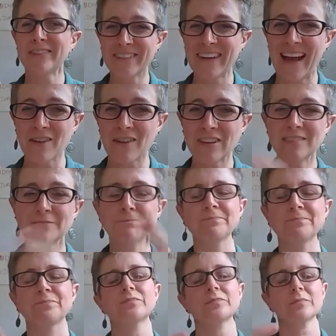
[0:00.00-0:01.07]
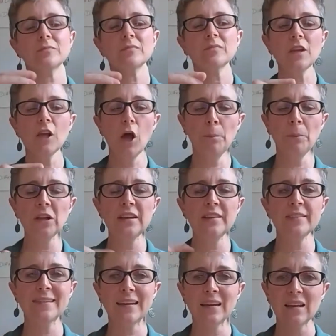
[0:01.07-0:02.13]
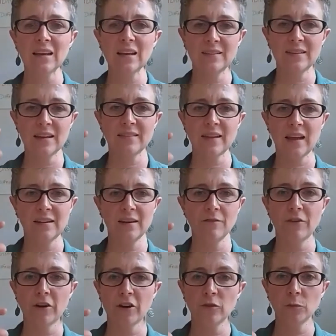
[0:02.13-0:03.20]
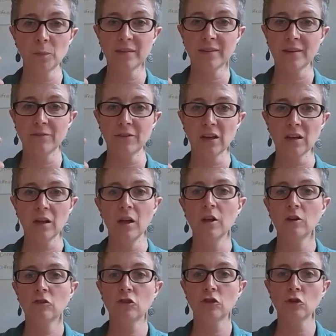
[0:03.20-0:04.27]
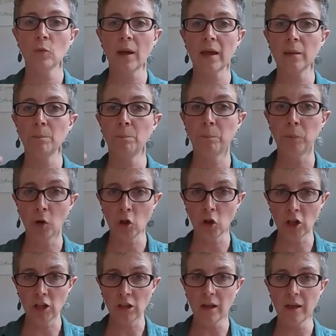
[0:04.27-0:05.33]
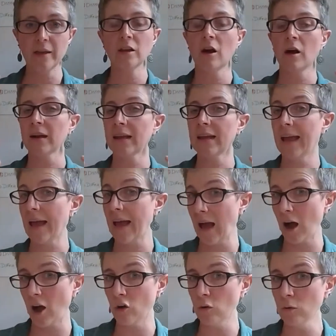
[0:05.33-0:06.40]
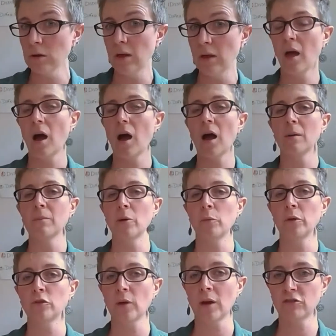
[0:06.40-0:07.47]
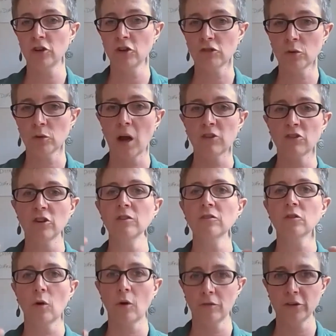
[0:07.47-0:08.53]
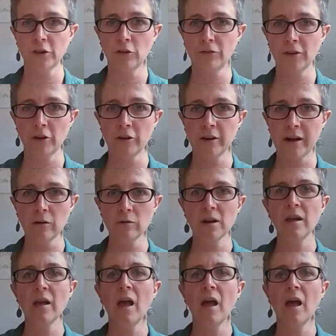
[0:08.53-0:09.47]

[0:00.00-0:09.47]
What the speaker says: haven't, a bully stick is a tendon very specific to a bull and not a cow. And we do have children watching, so hopefully you figure it out.